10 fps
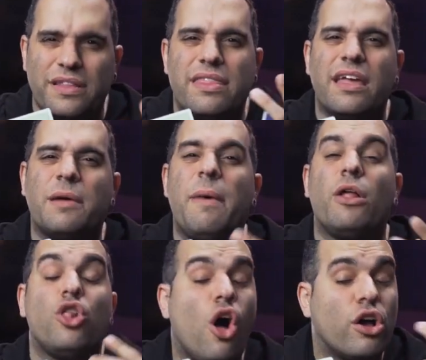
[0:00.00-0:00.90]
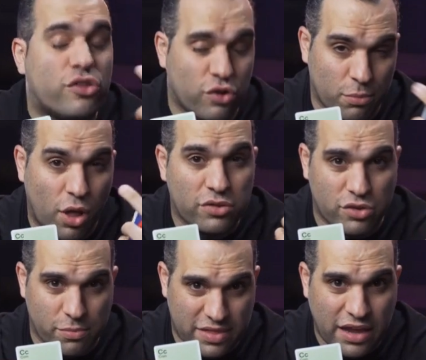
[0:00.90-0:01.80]
They think about
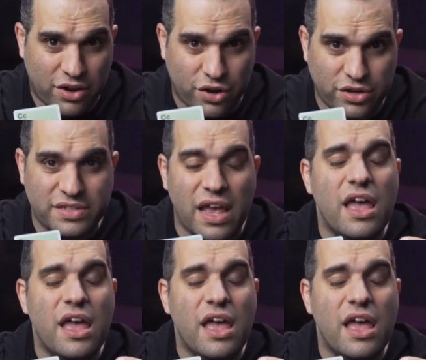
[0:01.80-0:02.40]
long-term thinkers.